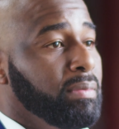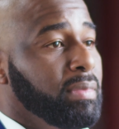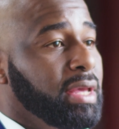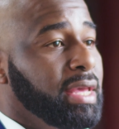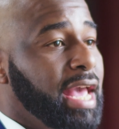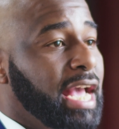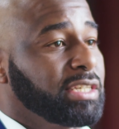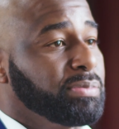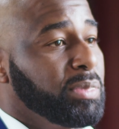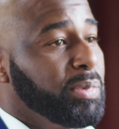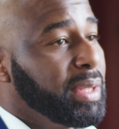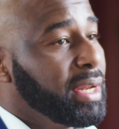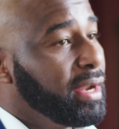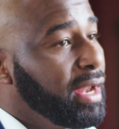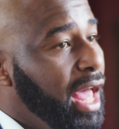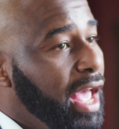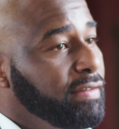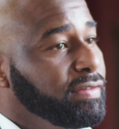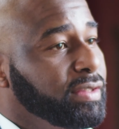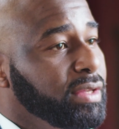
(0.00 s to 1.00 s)
He asked me to be the
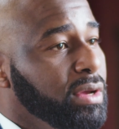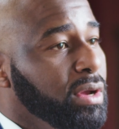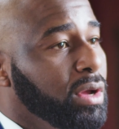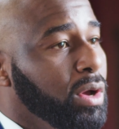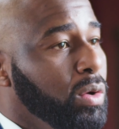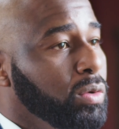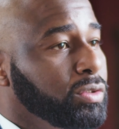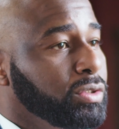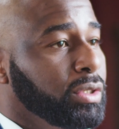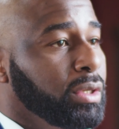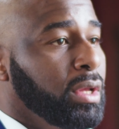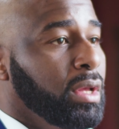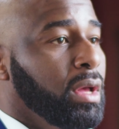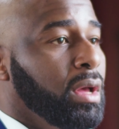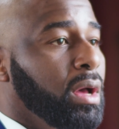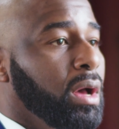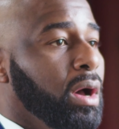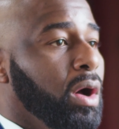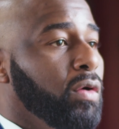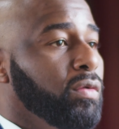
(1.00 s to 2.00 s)
life skill coach
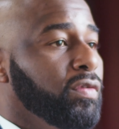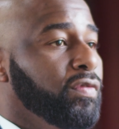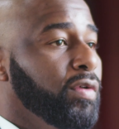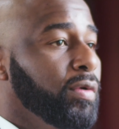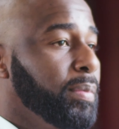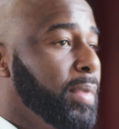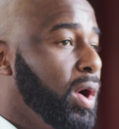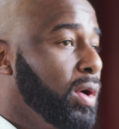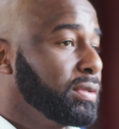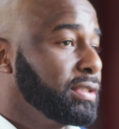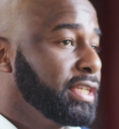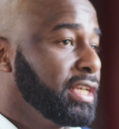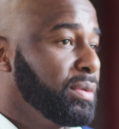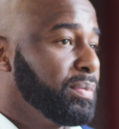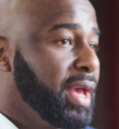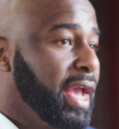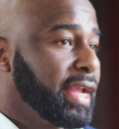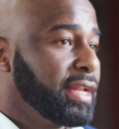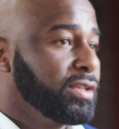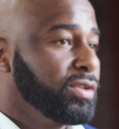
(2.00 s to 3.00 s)
of the football
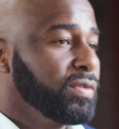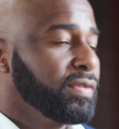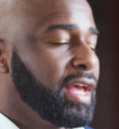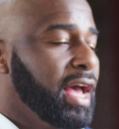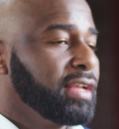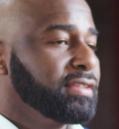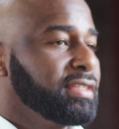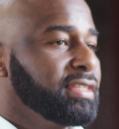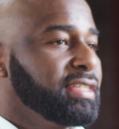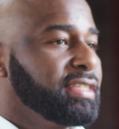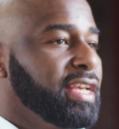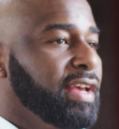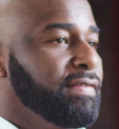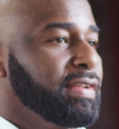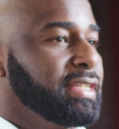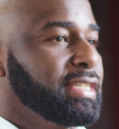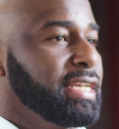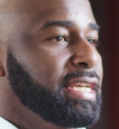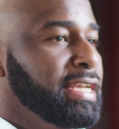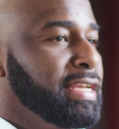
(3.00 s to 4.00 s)
team back in
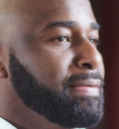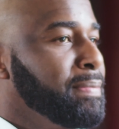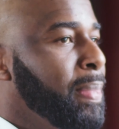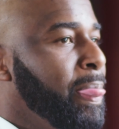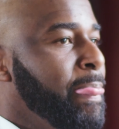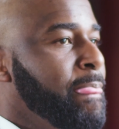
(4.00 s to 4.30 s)
2017.